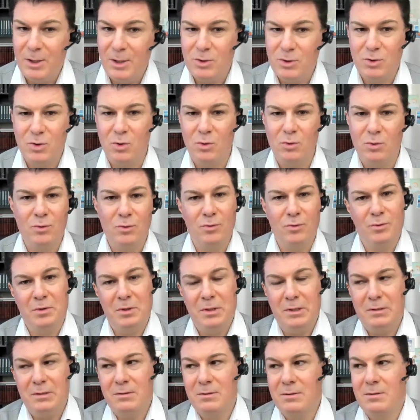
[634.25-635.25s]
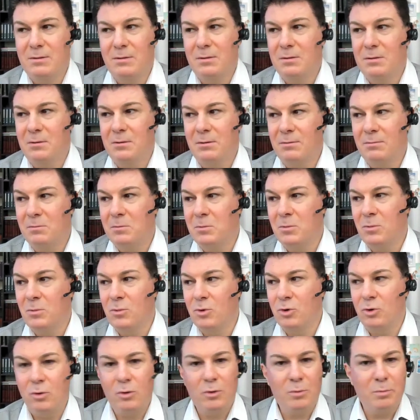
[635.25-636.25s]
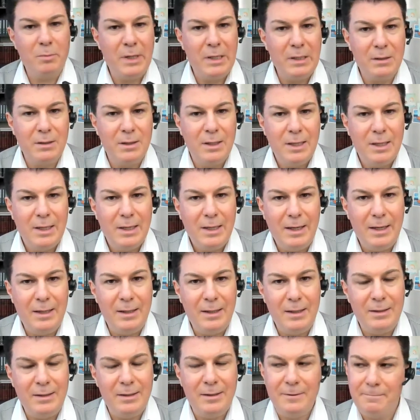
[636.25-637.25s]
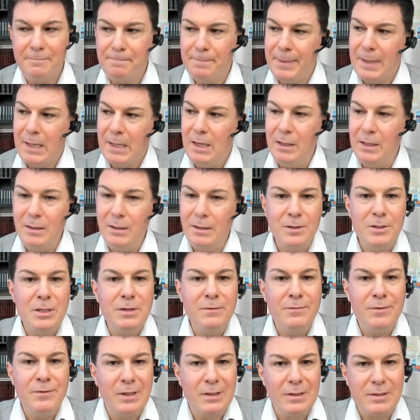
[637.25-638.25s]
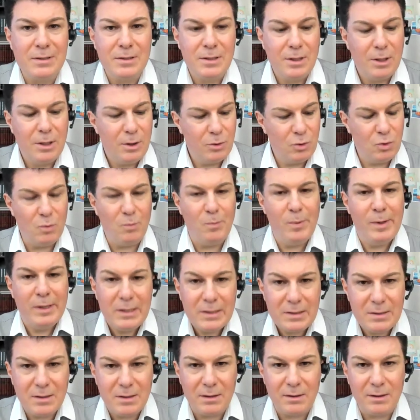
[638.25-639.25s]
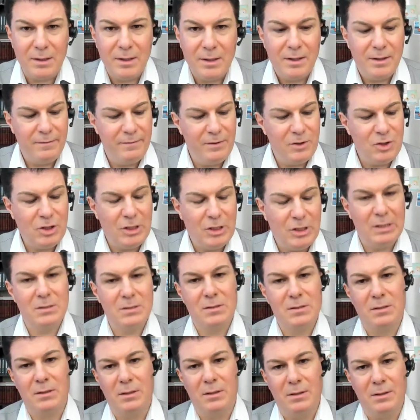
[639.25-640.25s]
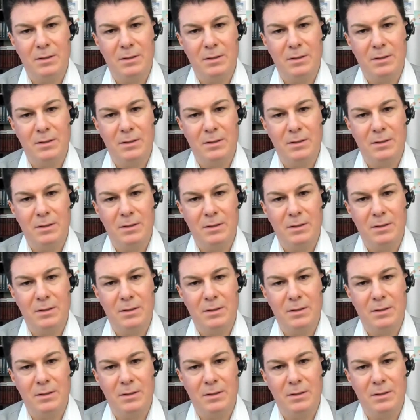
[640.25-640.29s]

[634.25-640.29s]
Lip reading: so it's do not make any difference to person which has